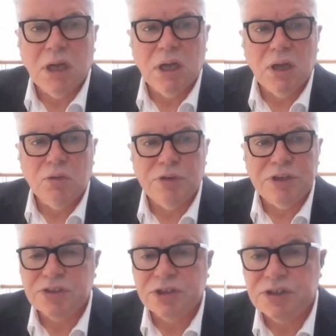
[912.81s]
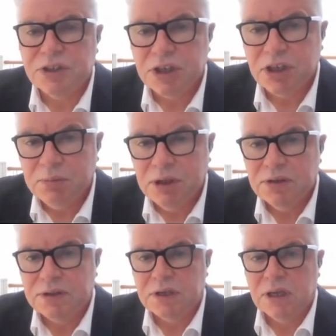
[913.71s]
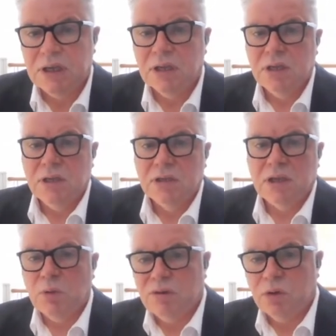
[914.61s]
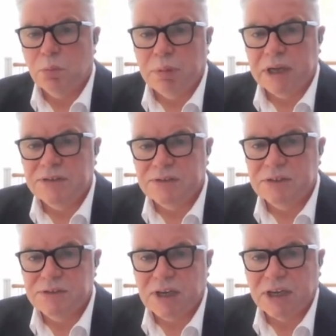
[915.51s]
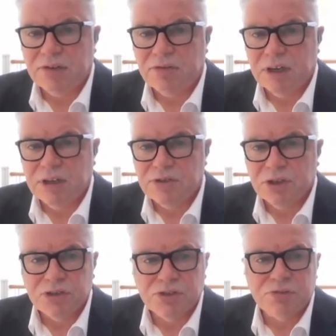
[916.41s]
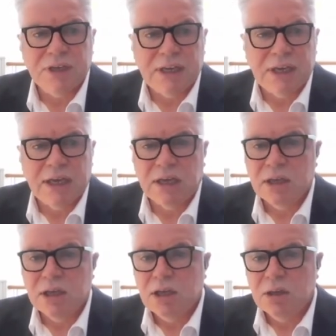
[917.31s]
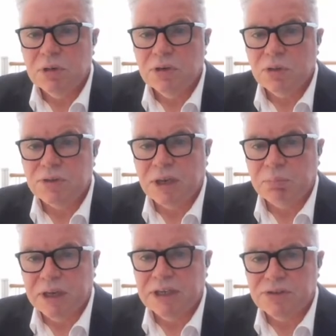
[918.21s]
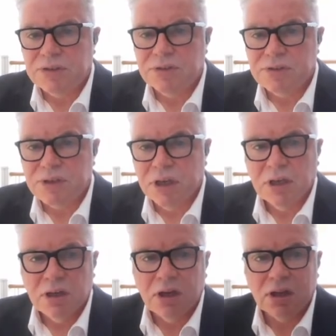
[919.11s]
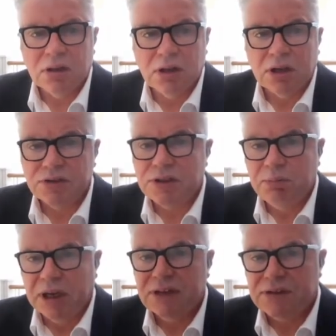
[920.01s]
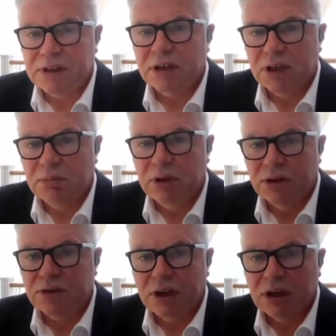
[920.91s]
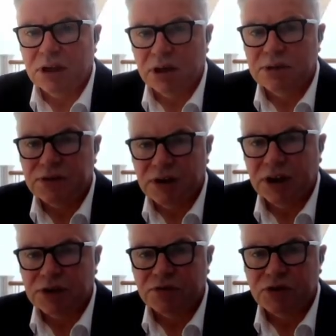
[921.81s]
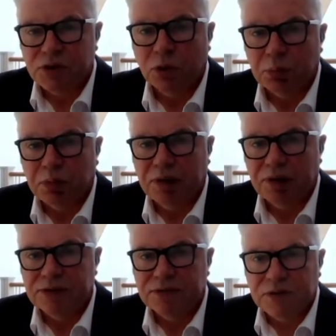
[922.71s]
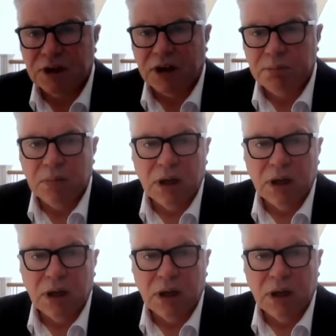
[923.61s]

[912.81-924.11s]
research in the community. Now, we're all based in secondary and tertiary care, but of course our patients are largely based in the community and come and see us for short periods of time